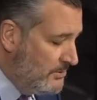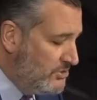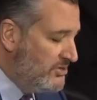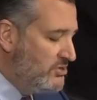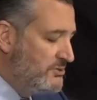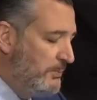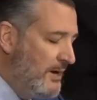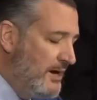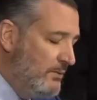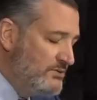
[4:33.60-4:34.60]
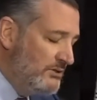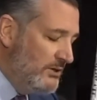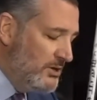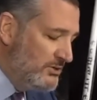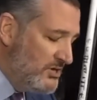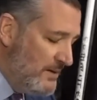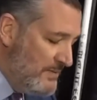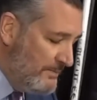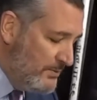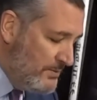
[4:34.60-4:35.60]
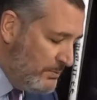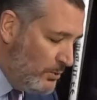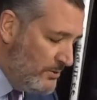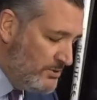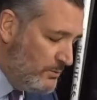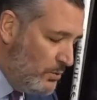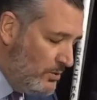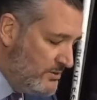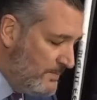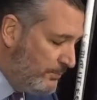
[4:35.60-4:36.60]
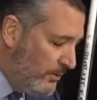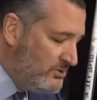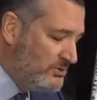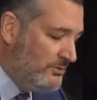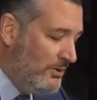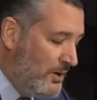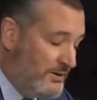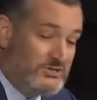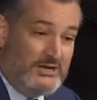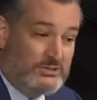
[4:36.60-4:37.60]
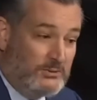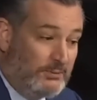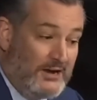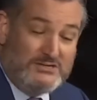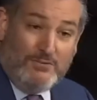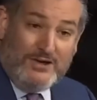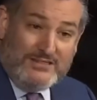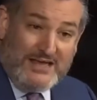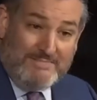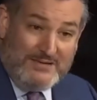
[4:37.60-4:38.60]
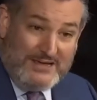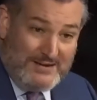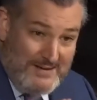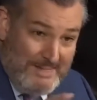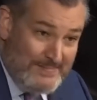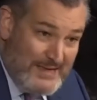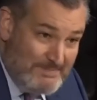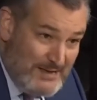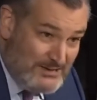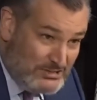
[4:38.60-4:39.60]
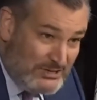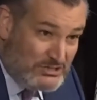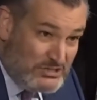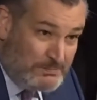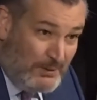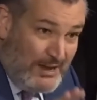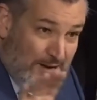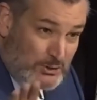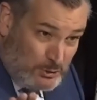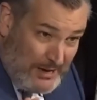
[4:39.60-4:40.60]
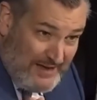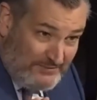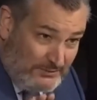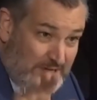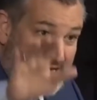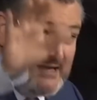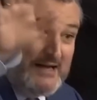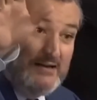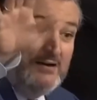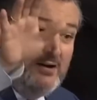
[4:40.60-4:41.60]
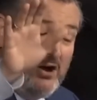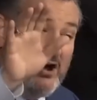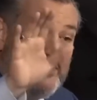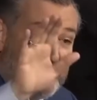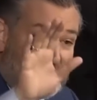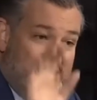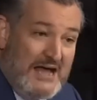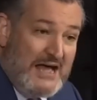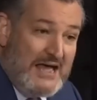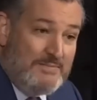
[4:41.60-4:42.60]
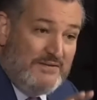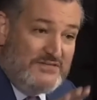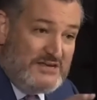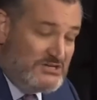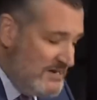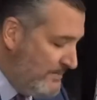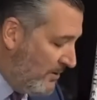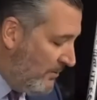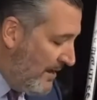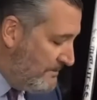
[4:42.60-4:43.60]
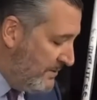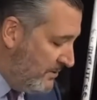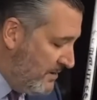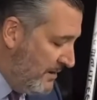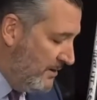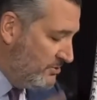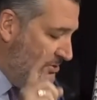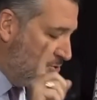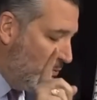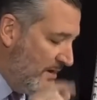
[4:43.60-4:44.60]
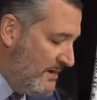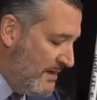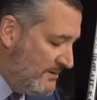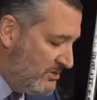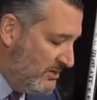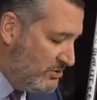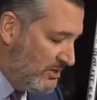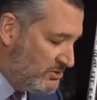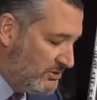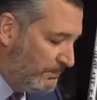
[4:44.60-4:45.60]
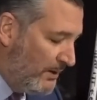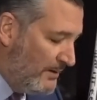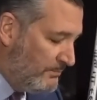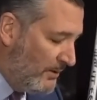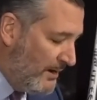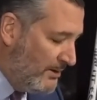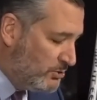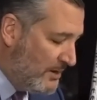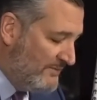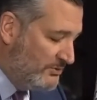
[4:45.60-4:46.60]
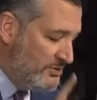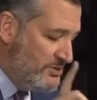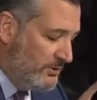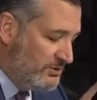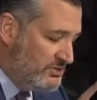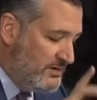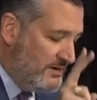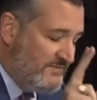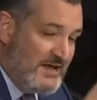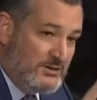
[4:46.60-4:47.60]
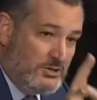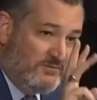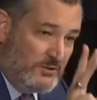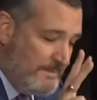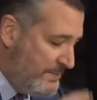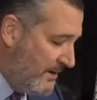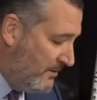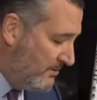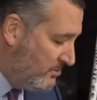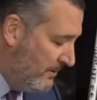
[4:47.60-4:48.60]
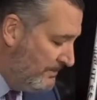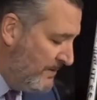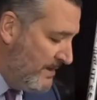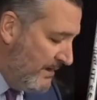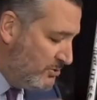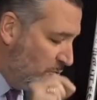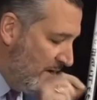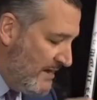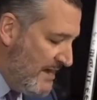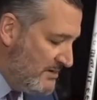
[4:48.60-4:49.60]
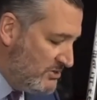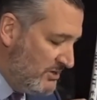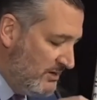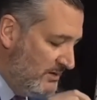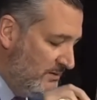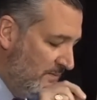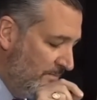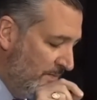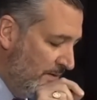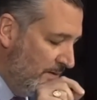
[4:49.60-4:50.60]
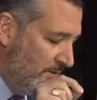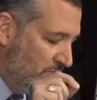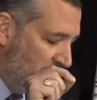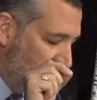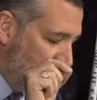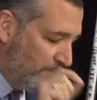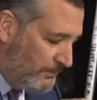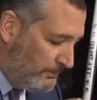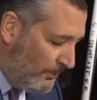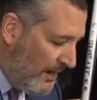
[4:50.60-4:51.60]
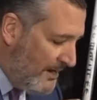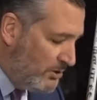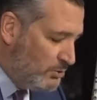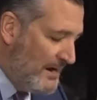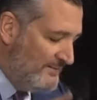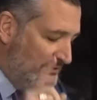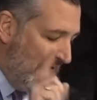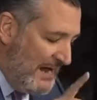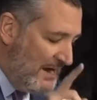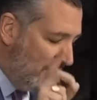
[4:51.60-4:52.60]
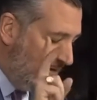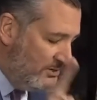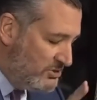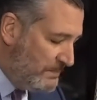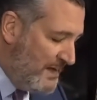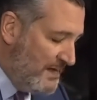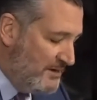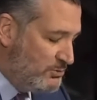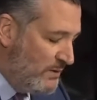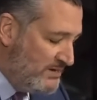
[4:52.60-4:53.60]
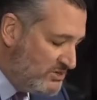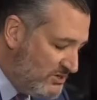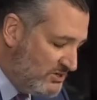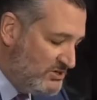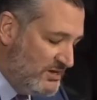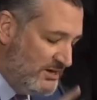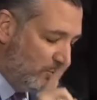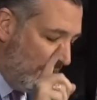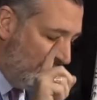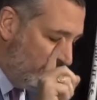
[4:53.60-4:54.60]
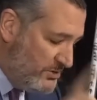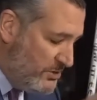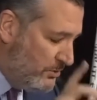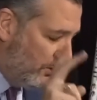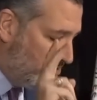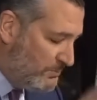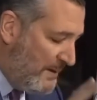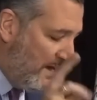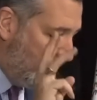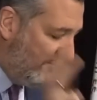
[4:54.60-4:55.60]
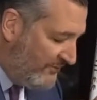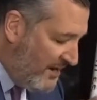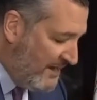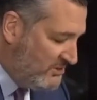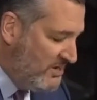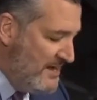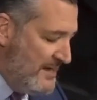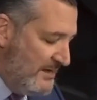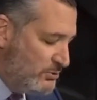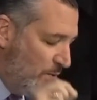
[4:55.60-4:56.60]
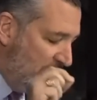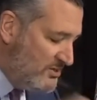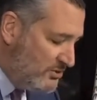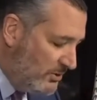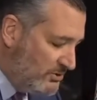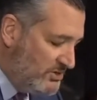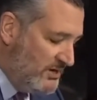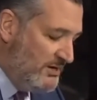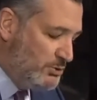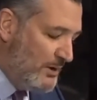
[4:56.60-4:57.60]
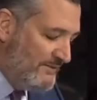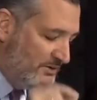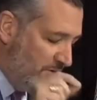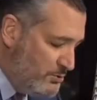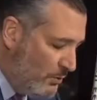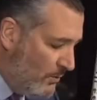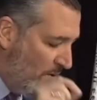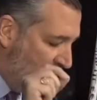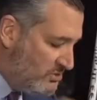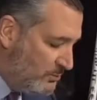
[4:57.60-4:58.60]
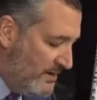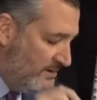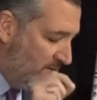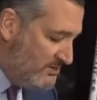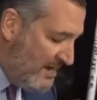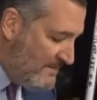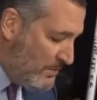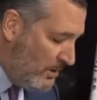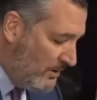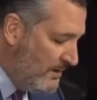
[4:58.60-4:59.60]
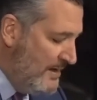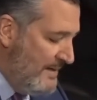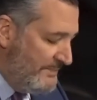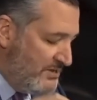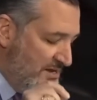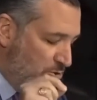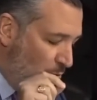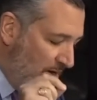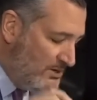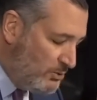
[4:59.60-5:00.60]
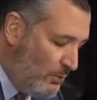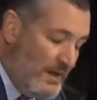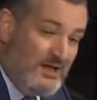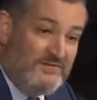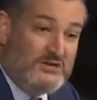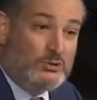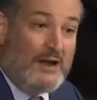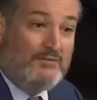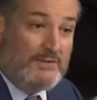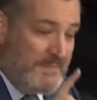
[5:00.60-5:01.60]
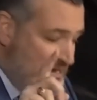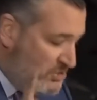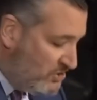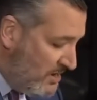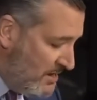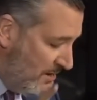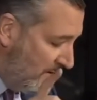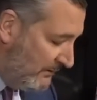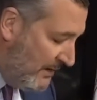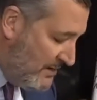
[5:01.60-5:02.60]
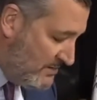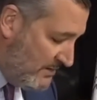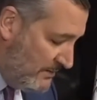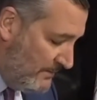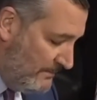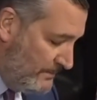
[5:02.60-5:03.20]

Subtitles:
Justice Breyer was a longtime member of the board that awarded the Pritzker Architecture Prize. Now, what did that mean? That meant Justice Breyer traveled on the dime of these Democrat billionaires. In 2019, Justice Breyer traveled to New York City, to Vancouver, and Paris. In 2018, Justice Breyer traveled to Ireland and Spain. In 2016, he traveled to New York, Spain, and France. In 2013, he traveled to Norway, Sweden, Denmark. In 2012, he traveled to Beijing and to London.